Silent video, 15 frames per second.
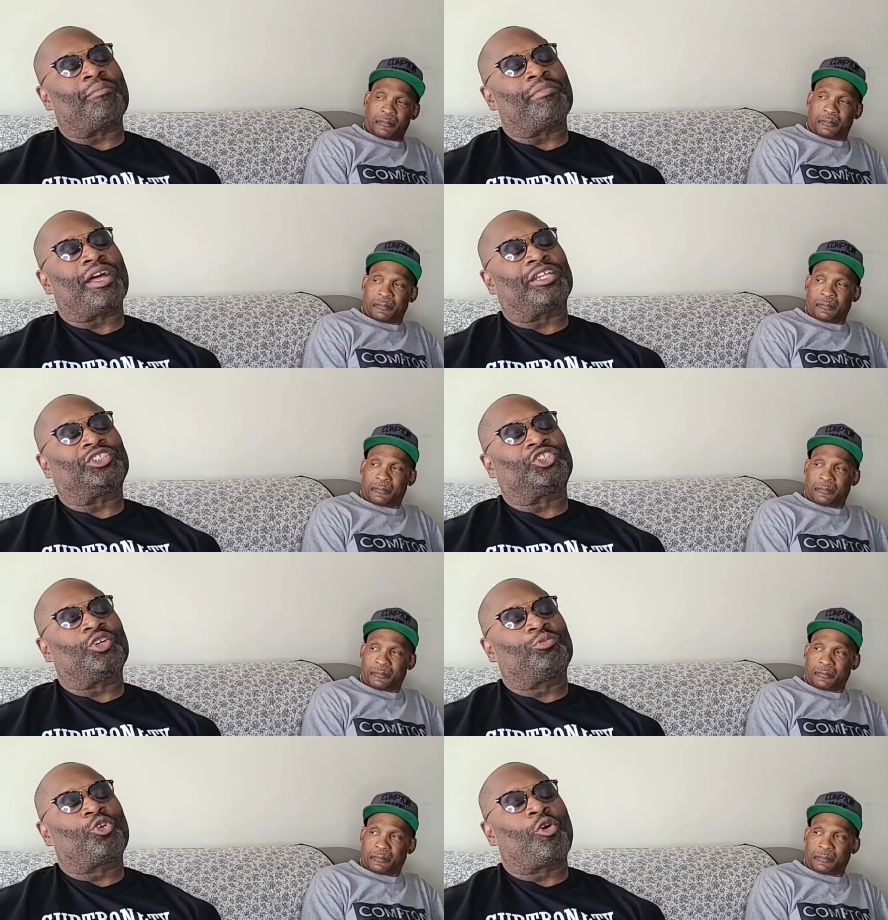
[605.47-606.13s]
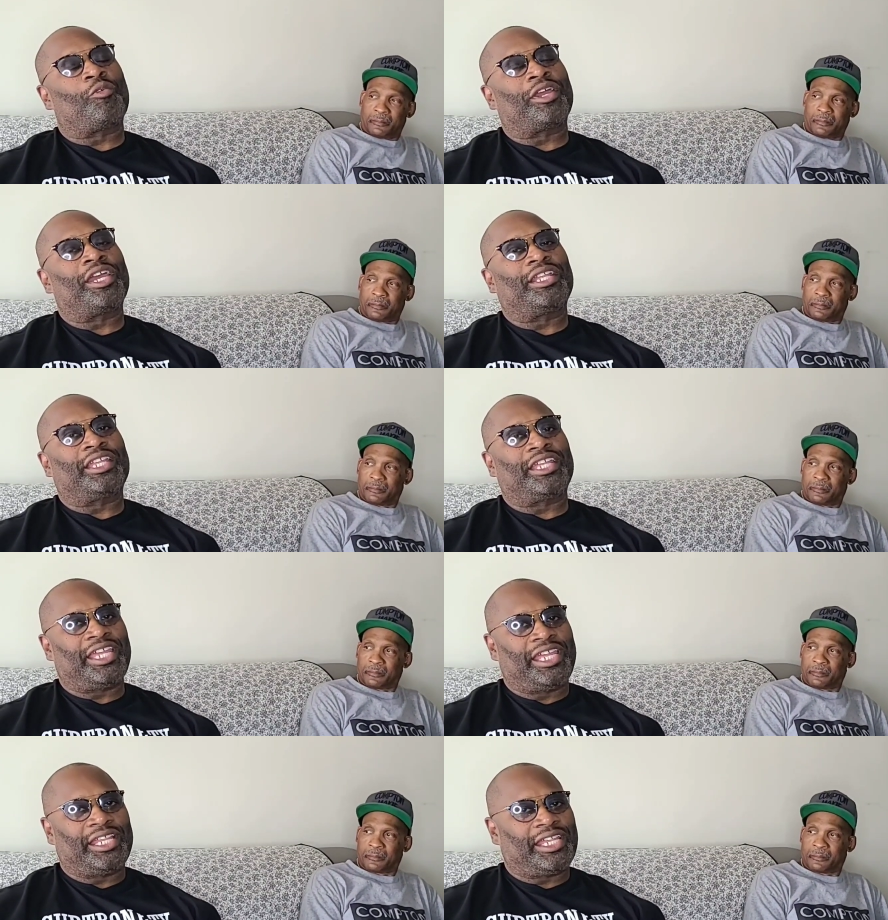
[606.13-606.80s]
Speaker 1: I'm not sure I'm going.
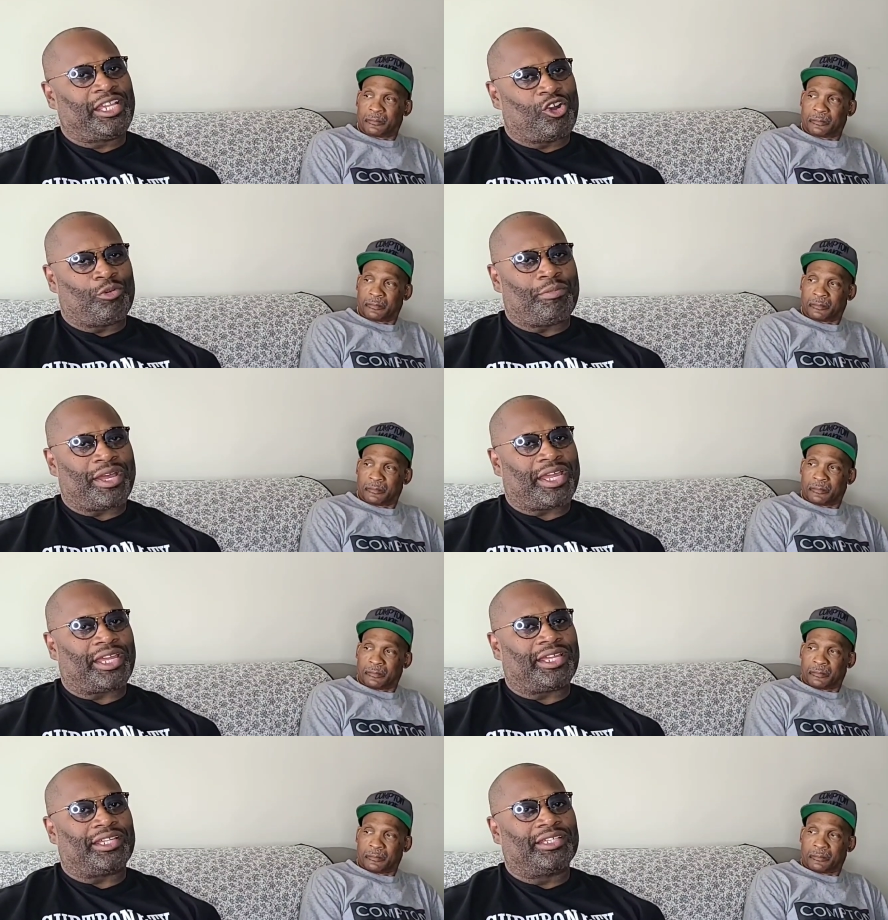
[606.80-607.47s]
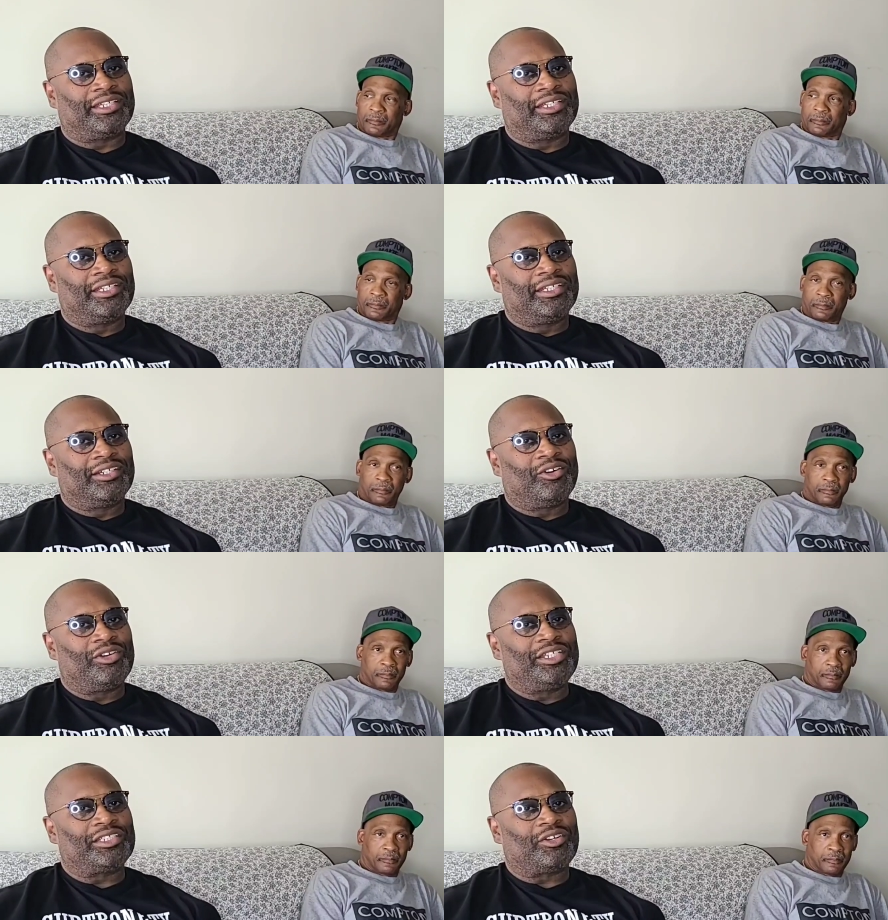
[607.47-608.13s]
Did he, he go bad?
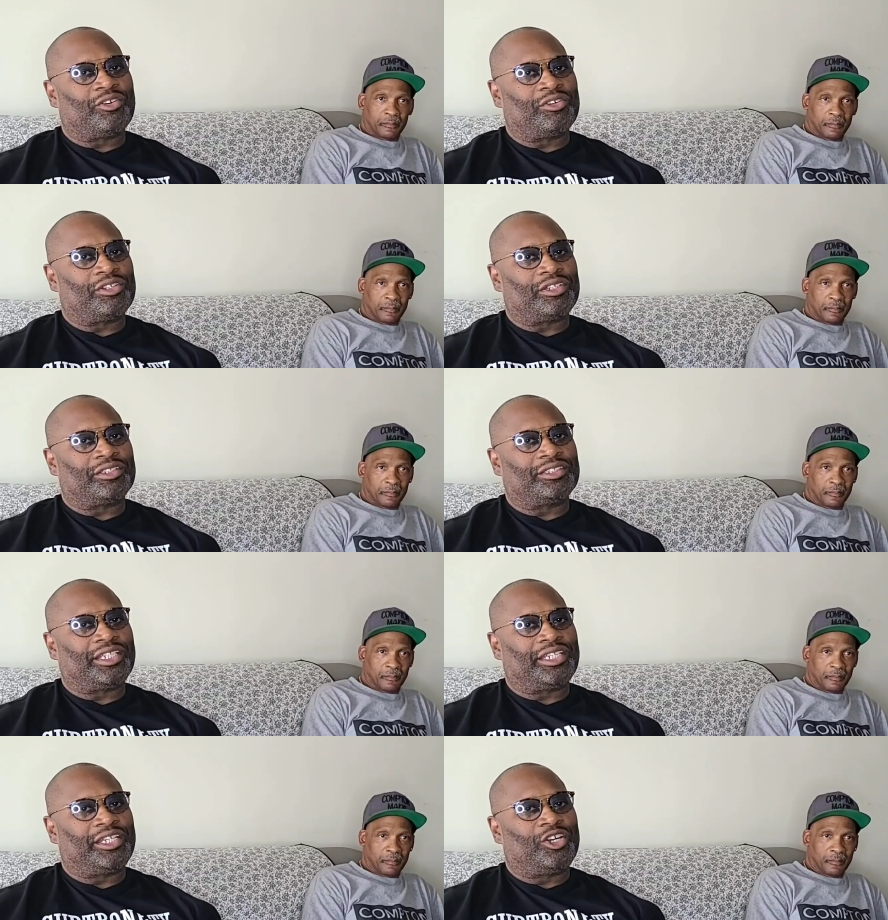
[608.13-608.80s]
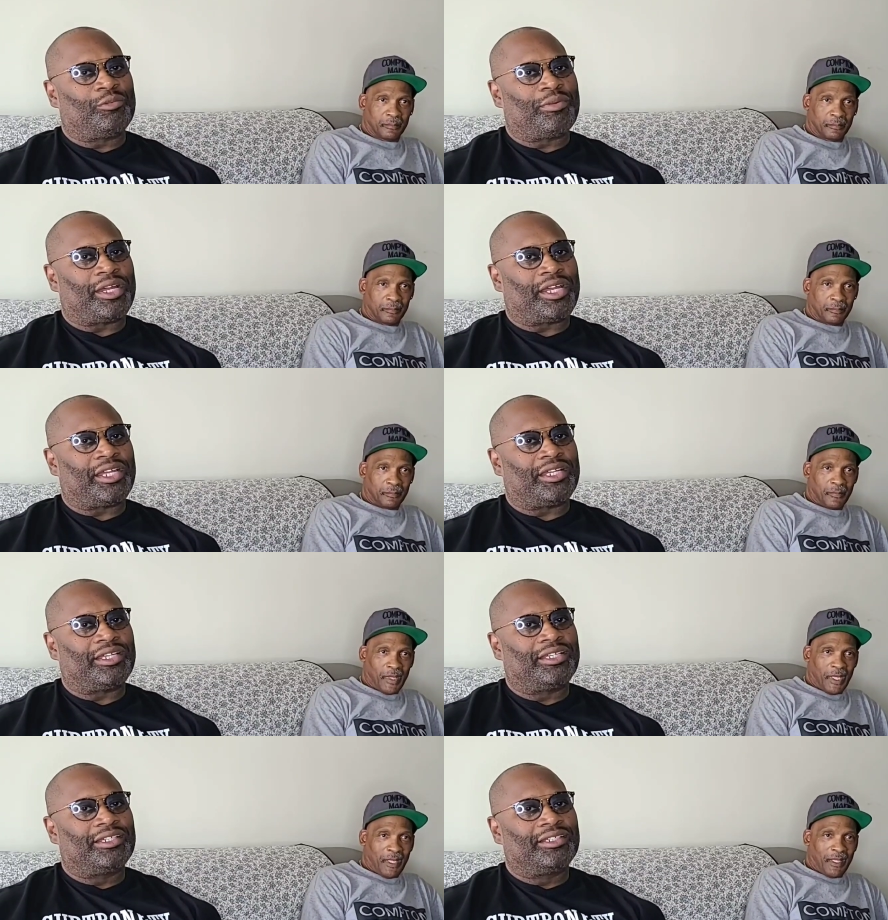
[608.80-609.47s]
Oh, he, oh, did he go
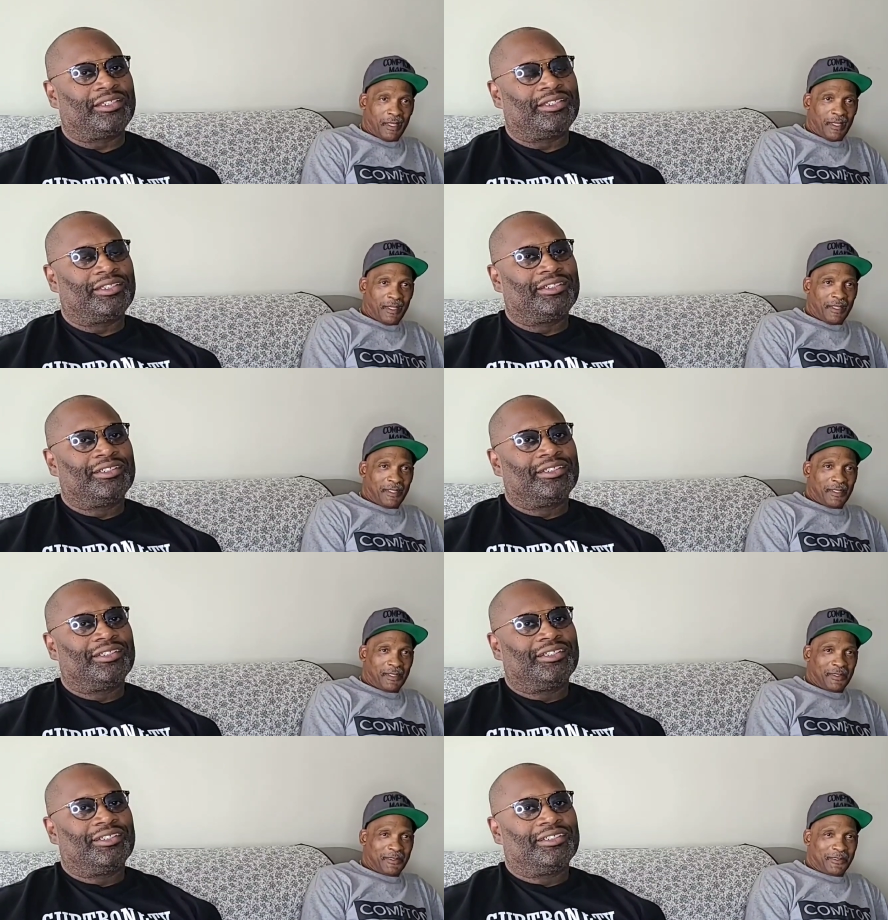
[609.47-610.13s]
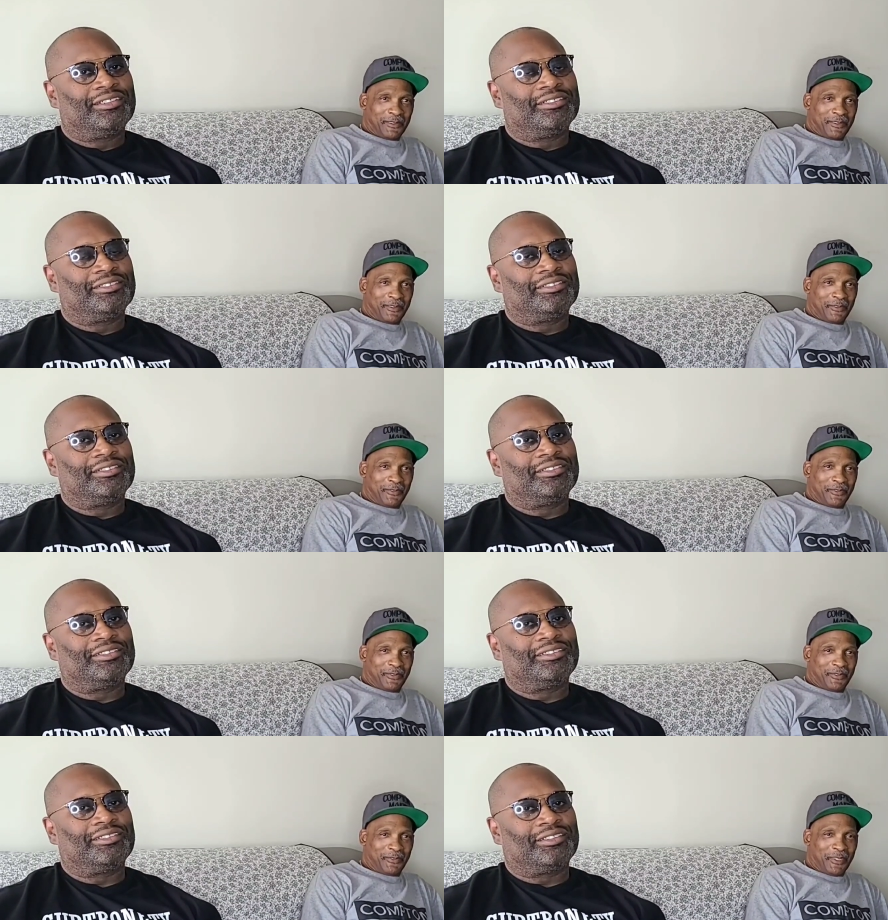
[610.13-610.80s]
bad? Yeah, well,
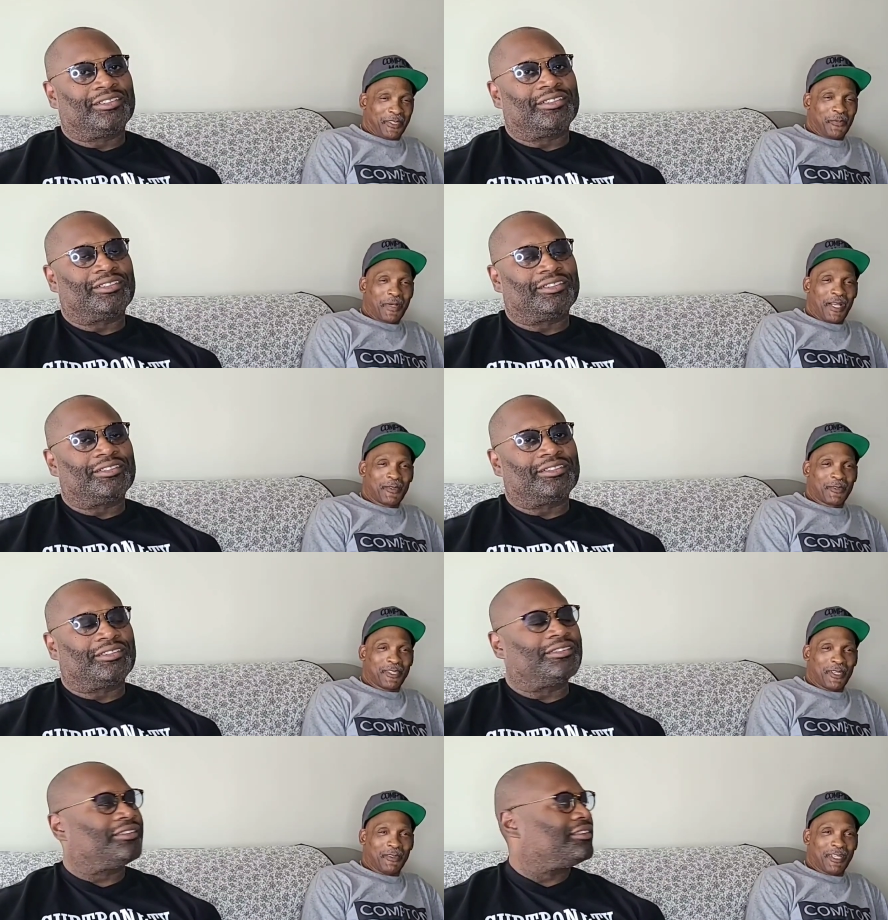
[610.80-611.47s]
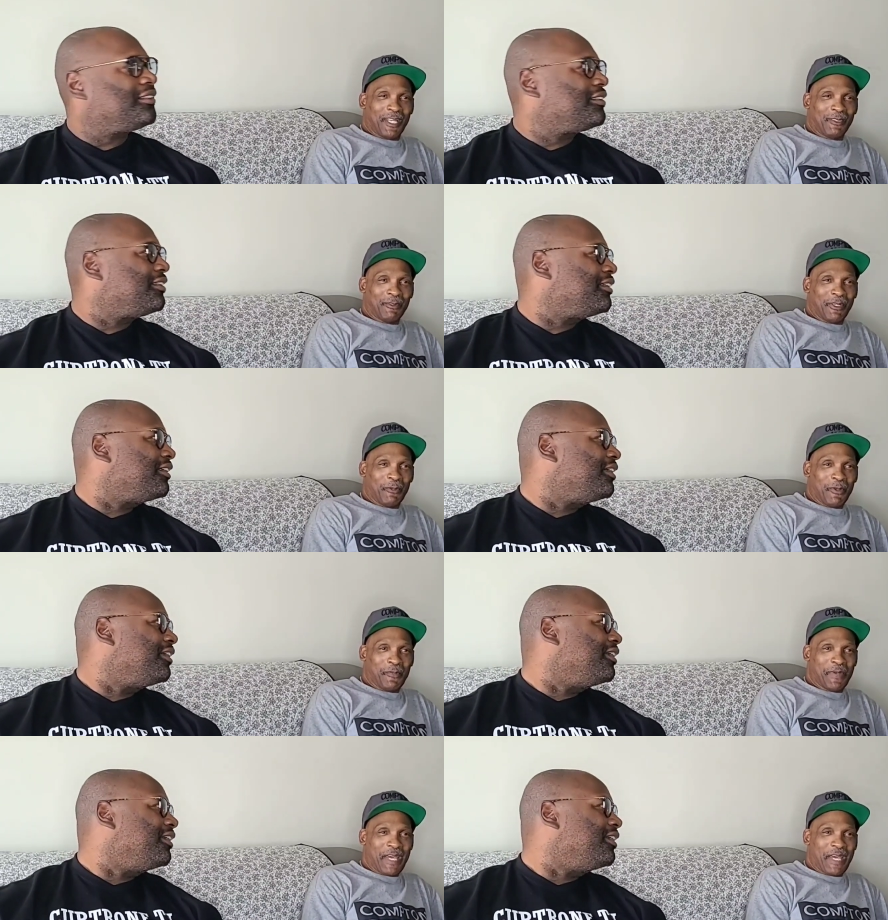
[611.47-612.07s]
Speaker 2: allegedly, yeah, they he said he went bad. I don't know if yeah.